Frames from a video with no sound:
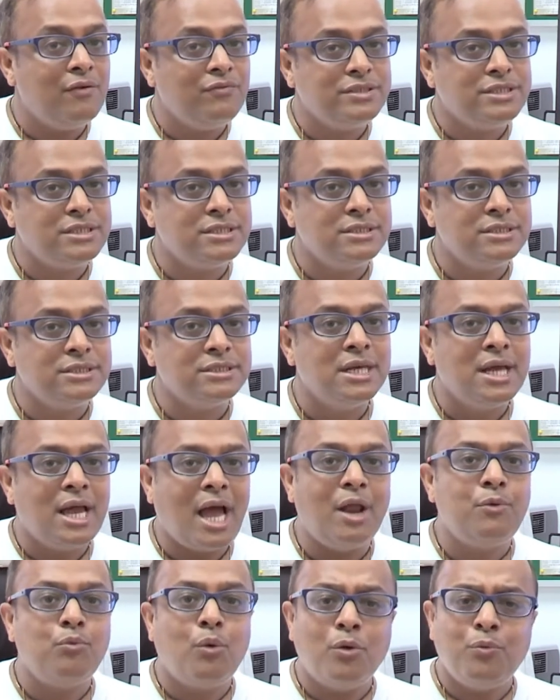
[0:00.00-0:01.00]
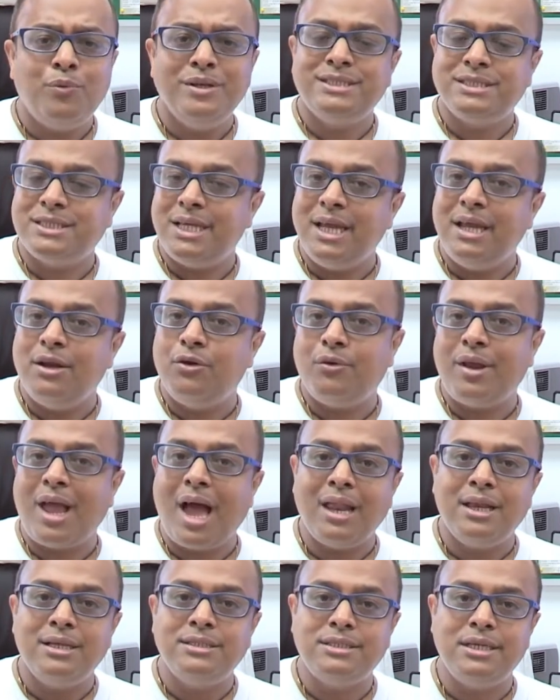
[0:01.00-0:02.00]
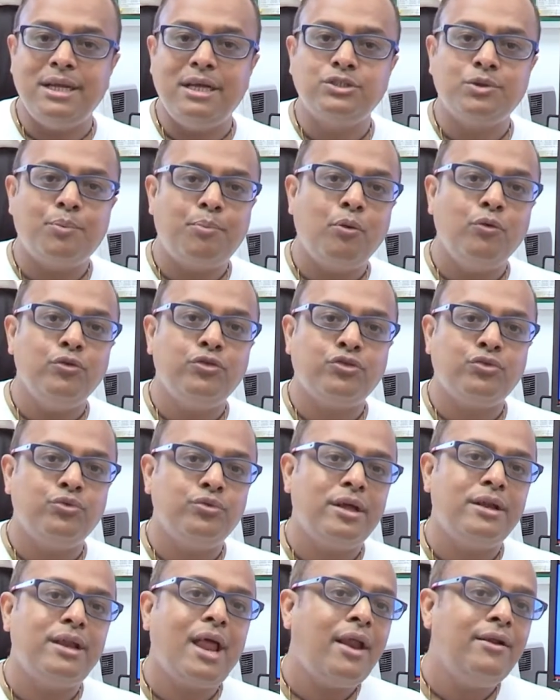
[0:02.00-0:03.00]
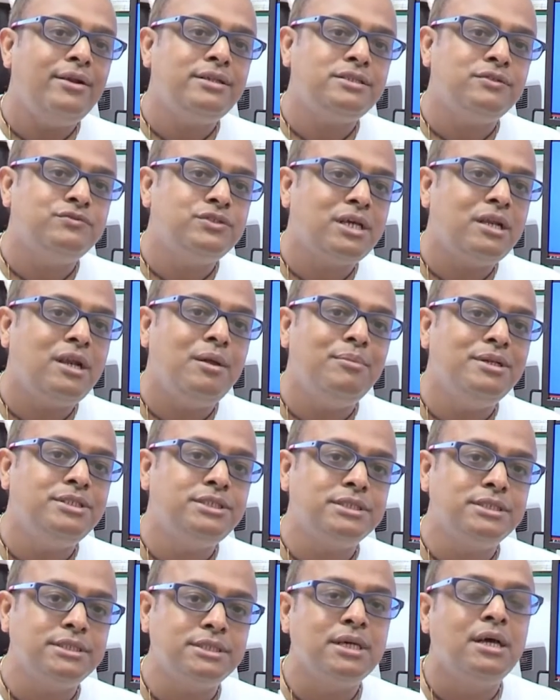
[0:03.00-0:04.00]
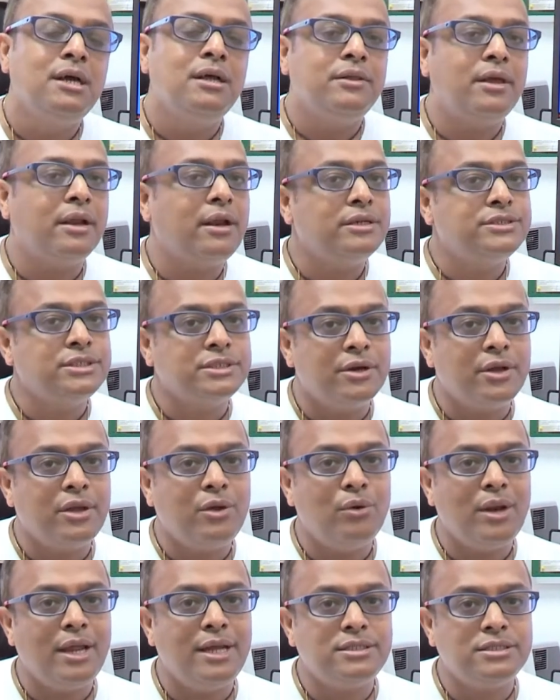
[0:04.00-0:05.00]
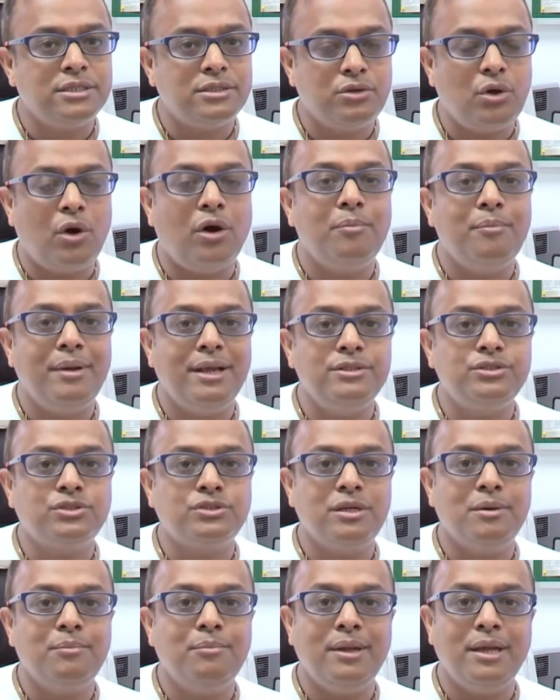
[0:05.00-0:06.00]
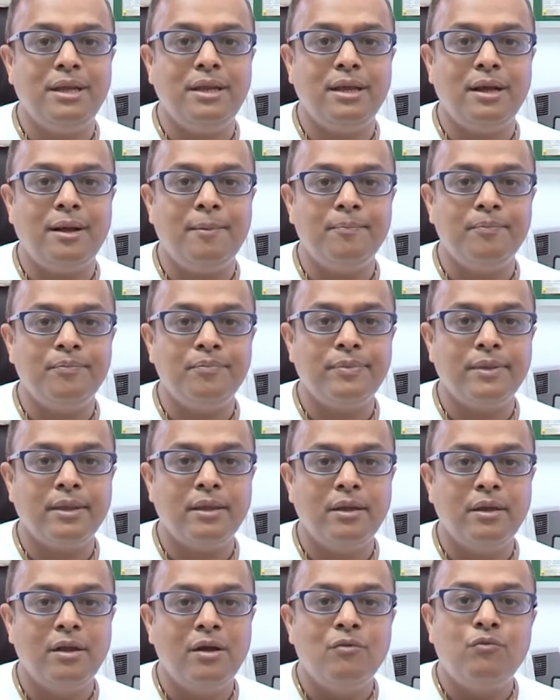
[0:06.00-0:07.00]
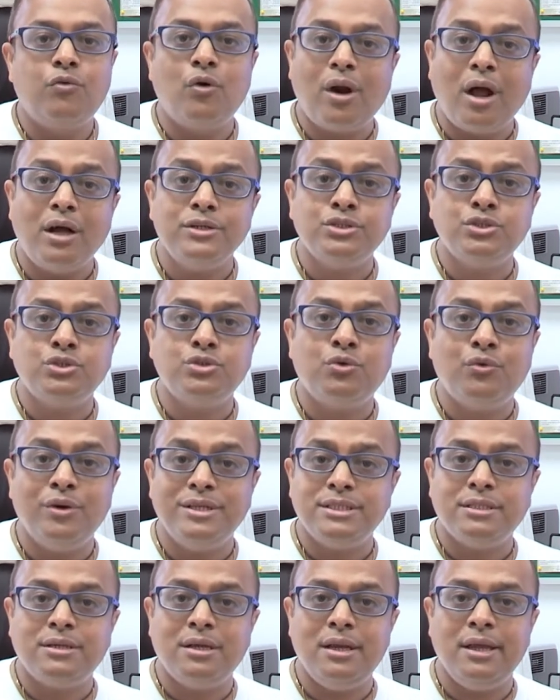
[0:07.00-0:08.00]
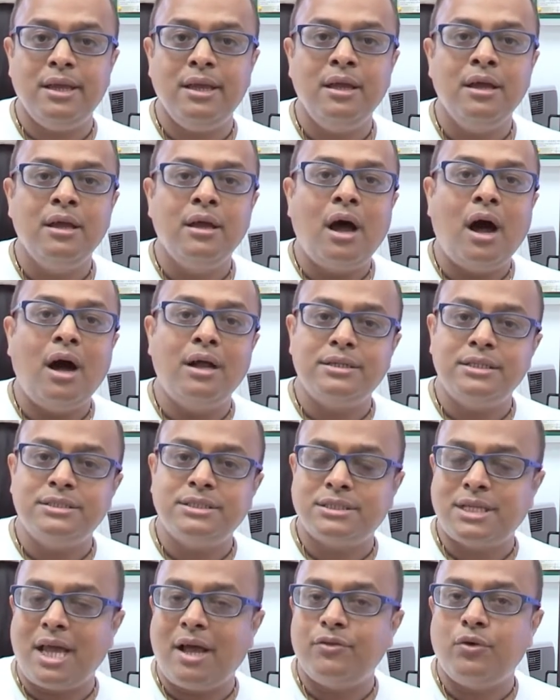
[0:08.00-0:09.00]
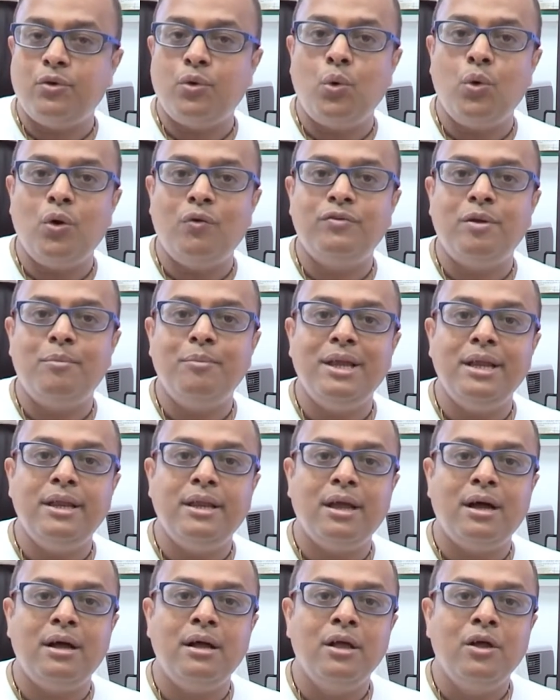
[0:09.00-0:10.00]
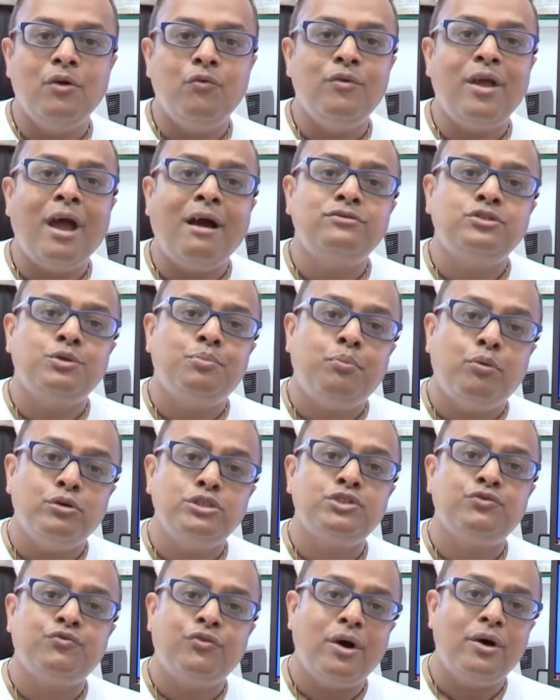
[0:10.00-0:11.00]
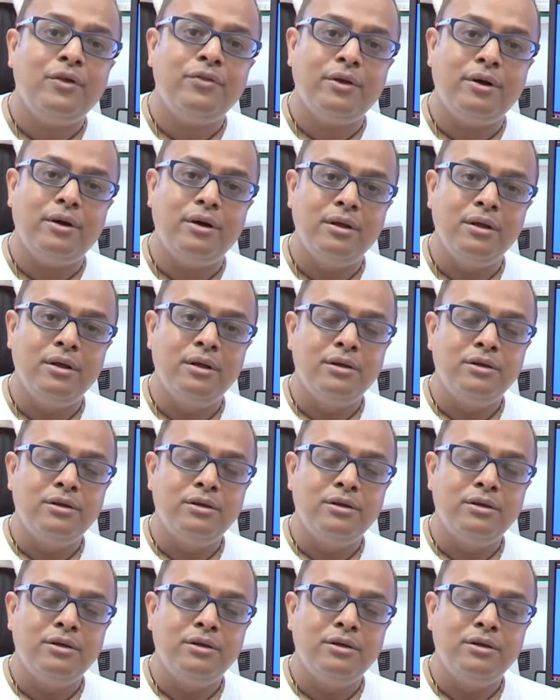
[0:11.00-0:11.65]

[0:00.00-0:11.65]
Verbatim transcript: evidence, and what we see in reality as opposed to the narratives and images that are circulated on mainstream media. For us to critically understand the role of the media, we have to push further